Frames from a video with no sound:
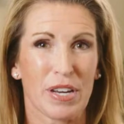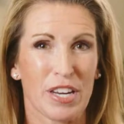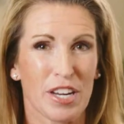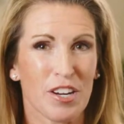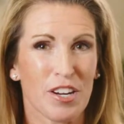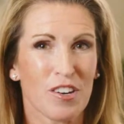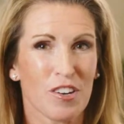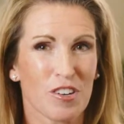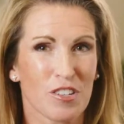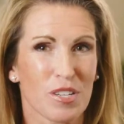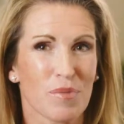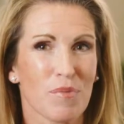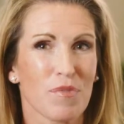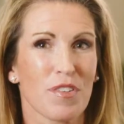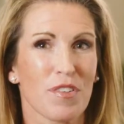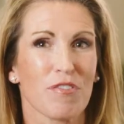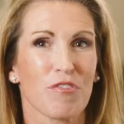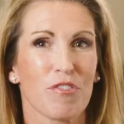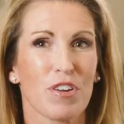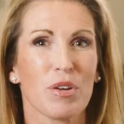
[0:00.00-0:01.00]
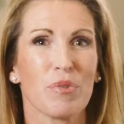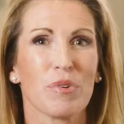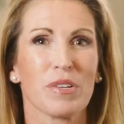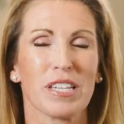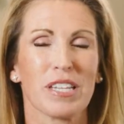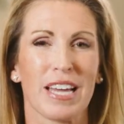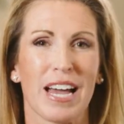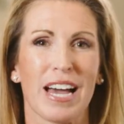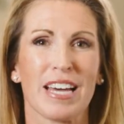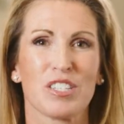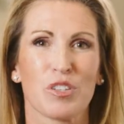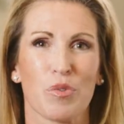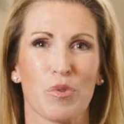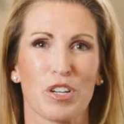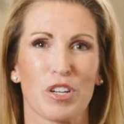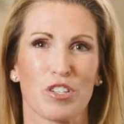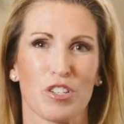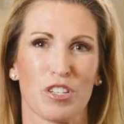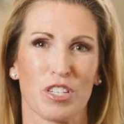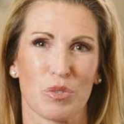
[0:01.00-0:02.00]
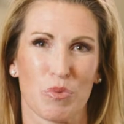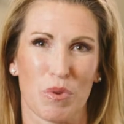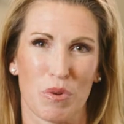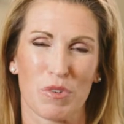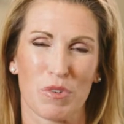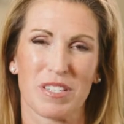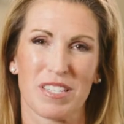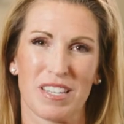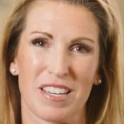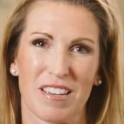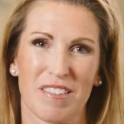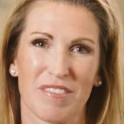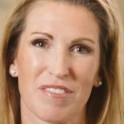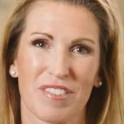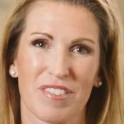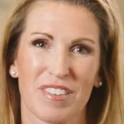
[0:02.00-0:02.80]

here are some of the frequently asked questions we receive.